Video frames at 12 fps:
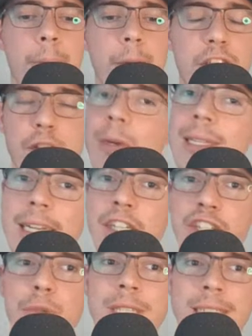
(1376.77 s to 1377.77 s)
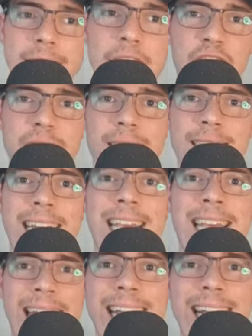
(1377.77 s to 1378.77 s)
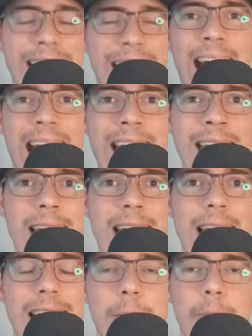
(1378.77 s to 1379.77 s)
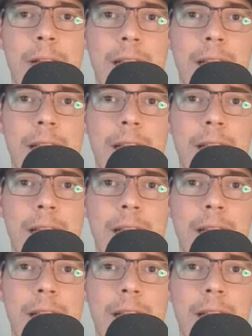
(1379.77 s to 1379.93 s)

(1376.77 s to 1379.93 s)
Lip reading: but doing their due diligence and getting a guy and a